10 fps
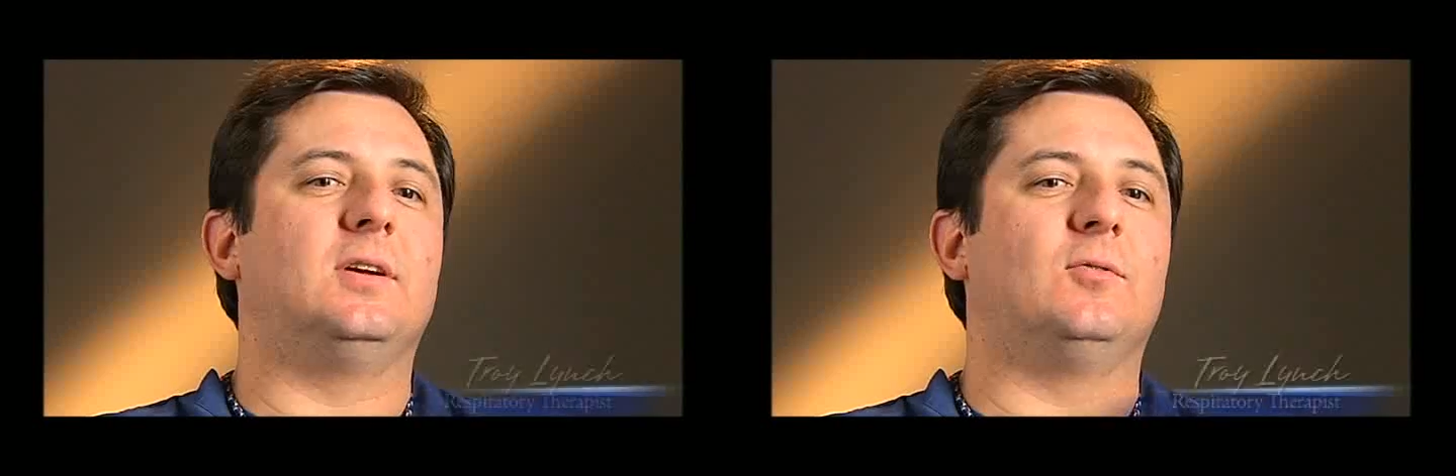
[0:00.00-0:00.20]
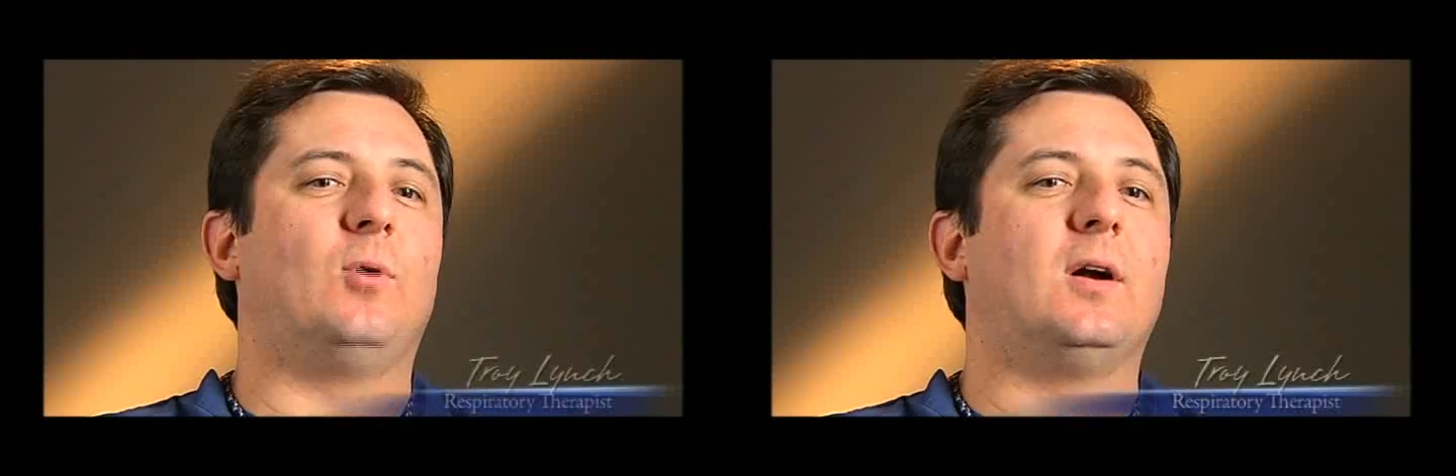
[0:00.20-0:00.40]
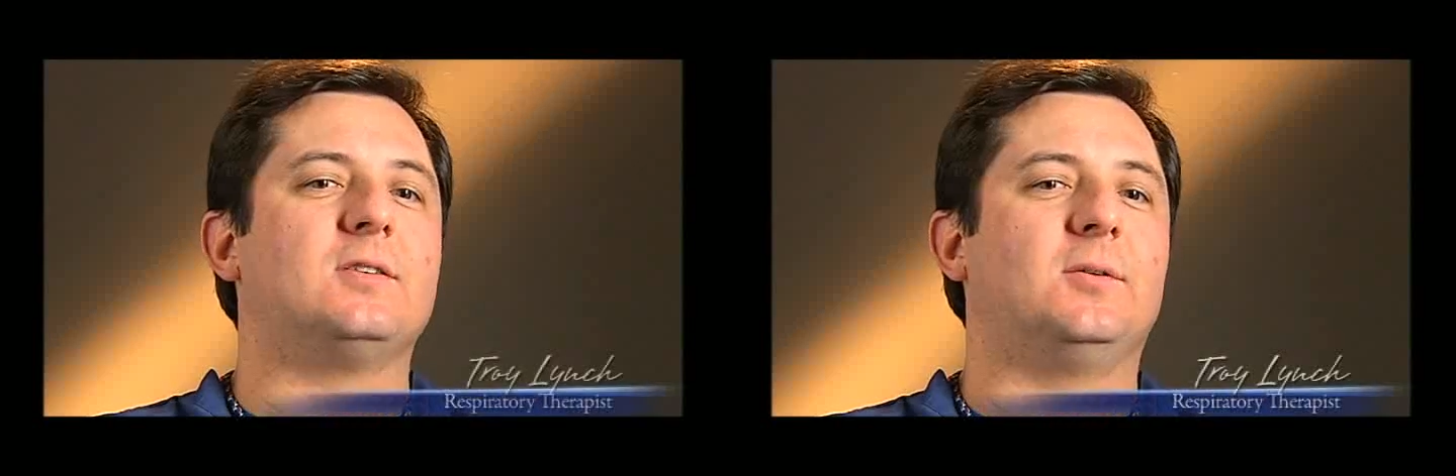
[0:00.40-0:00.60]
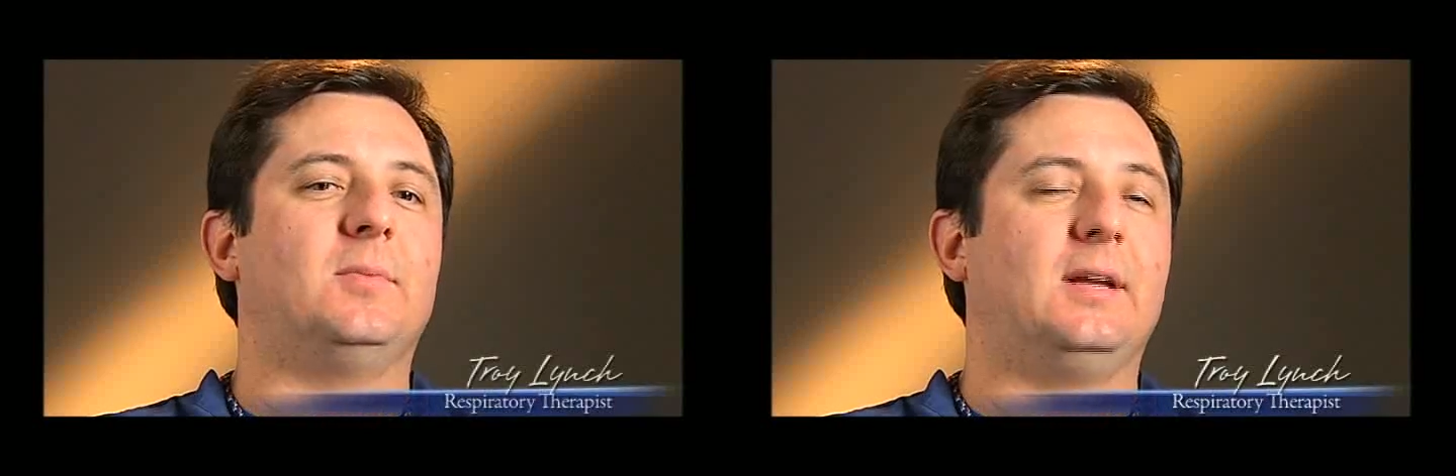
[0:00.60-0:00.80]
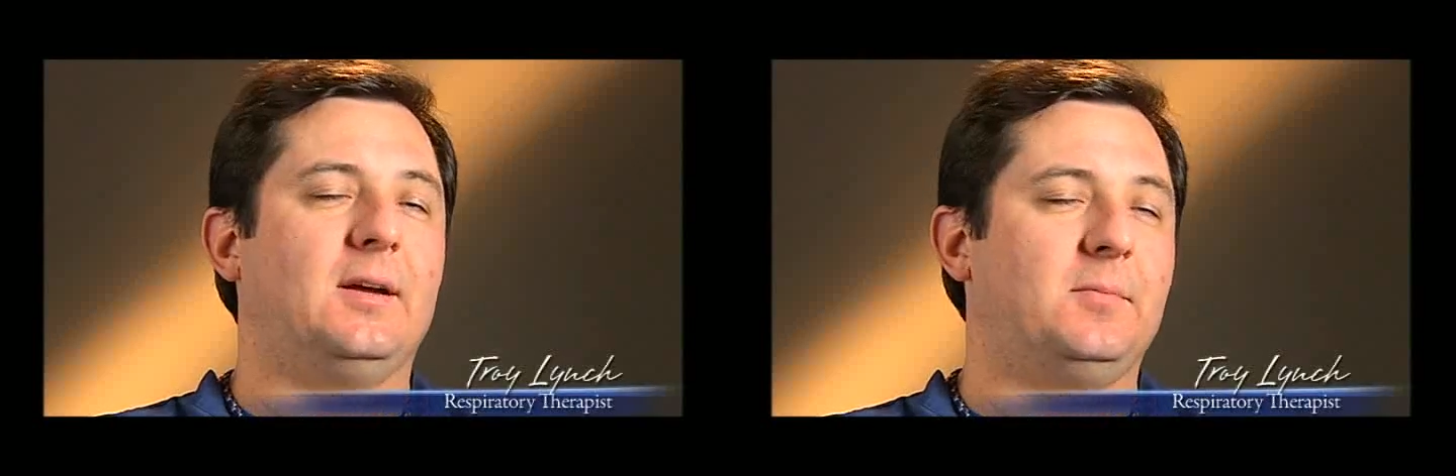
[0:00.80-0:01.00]
can watch
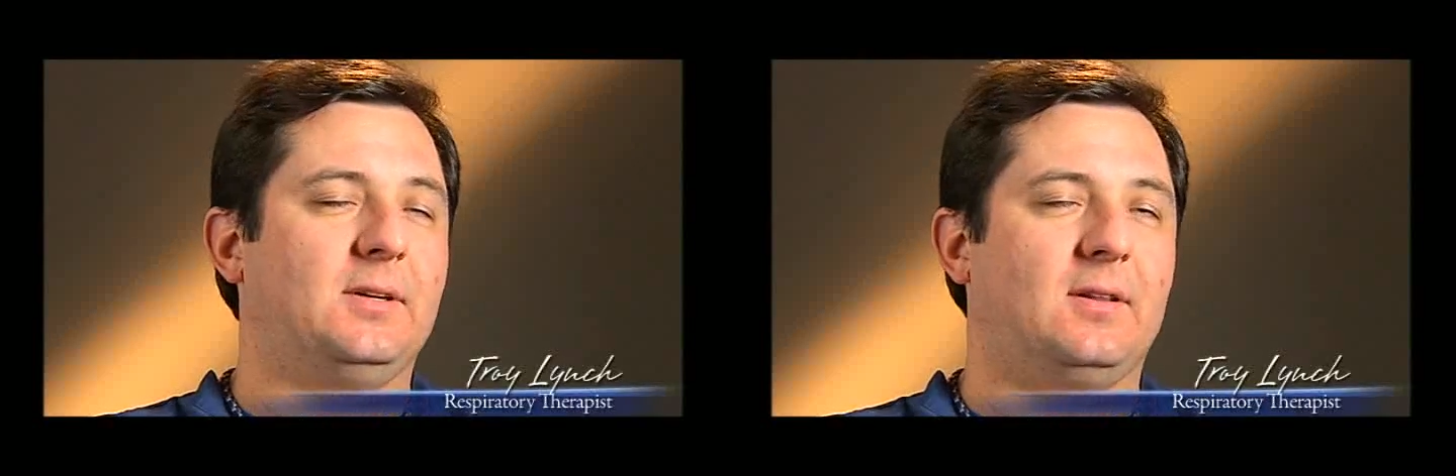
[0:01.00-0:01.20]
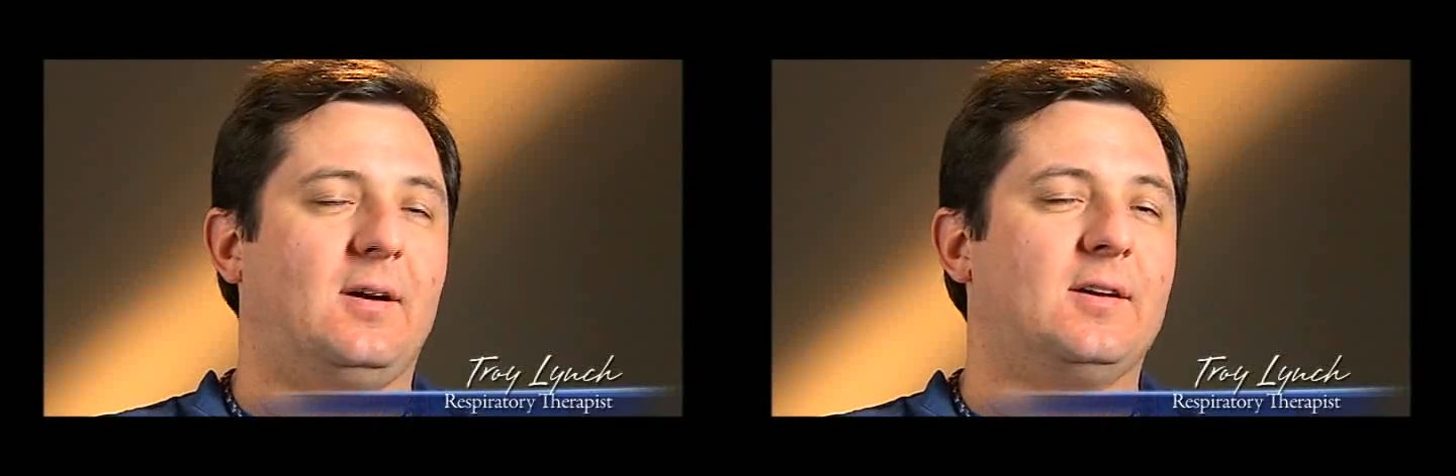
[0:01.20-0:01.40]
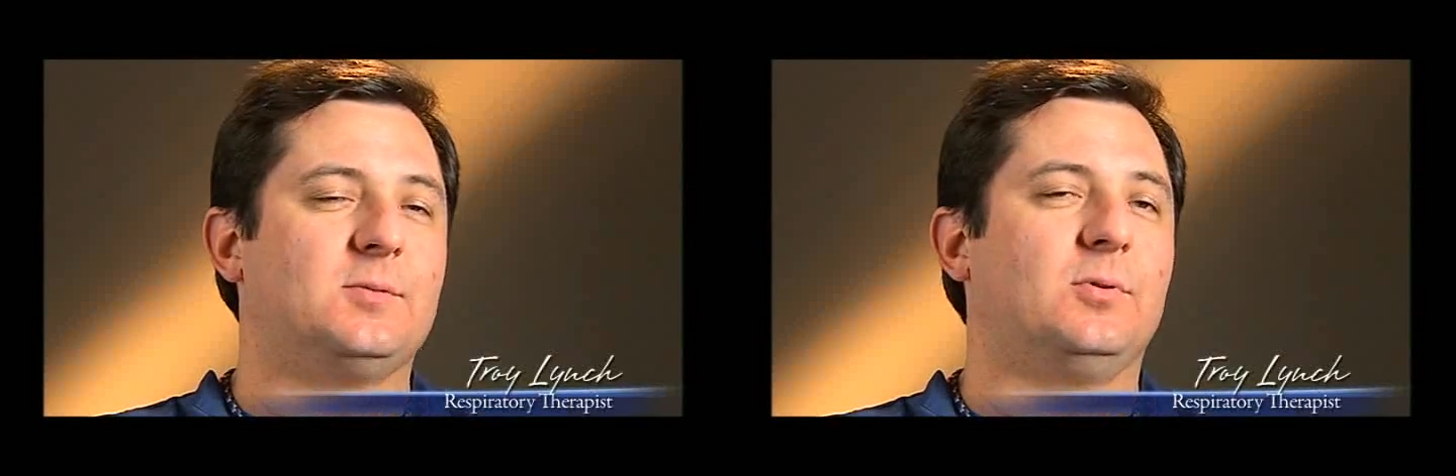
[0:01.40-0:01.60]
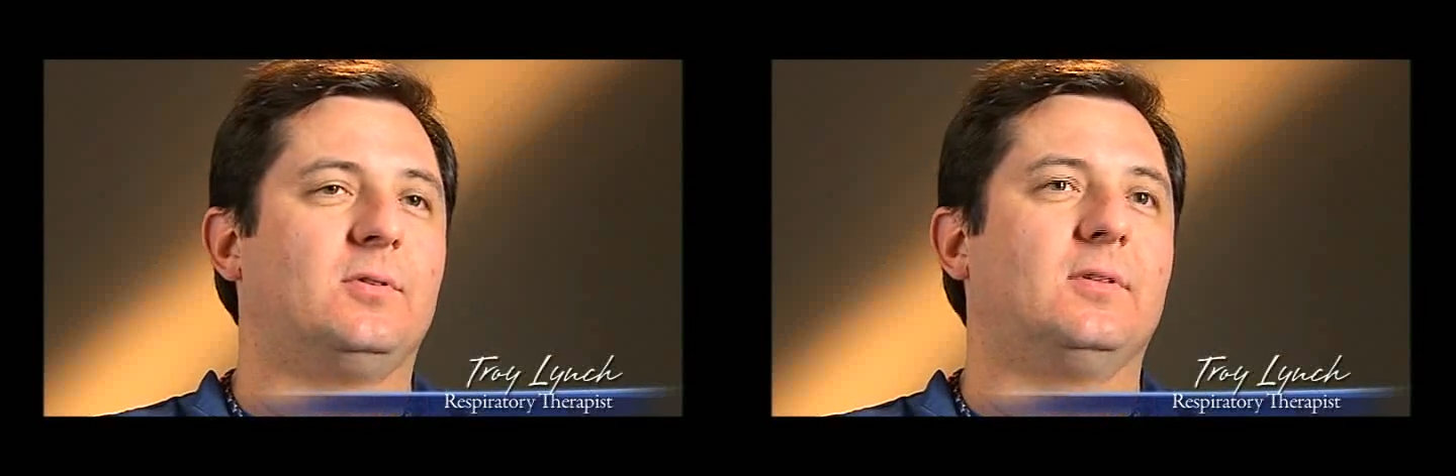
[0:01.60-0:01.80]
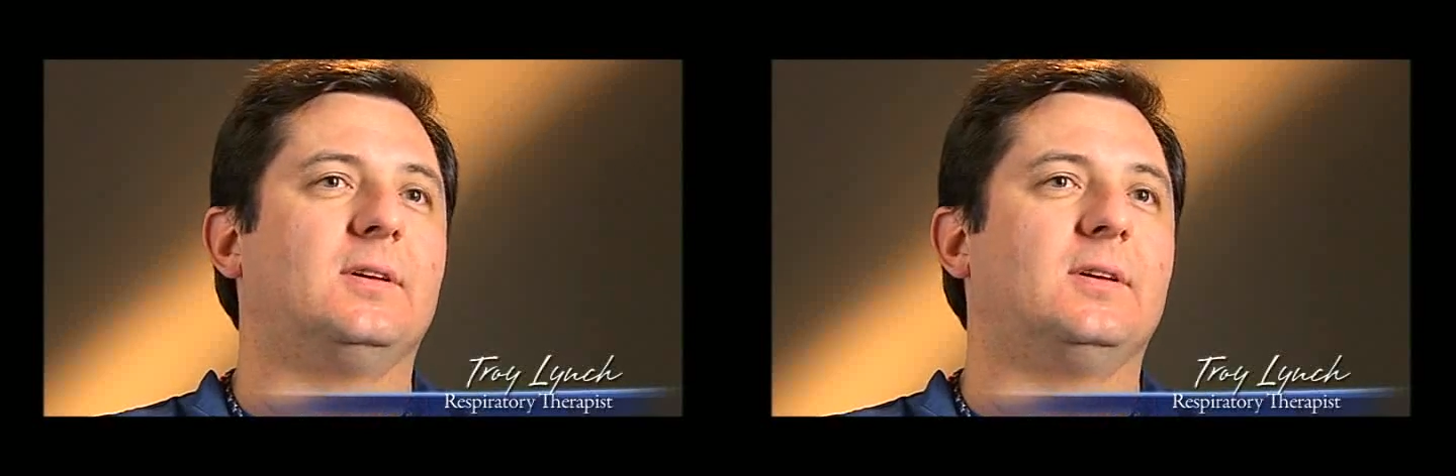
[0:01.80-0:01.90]
somebody come into the hospital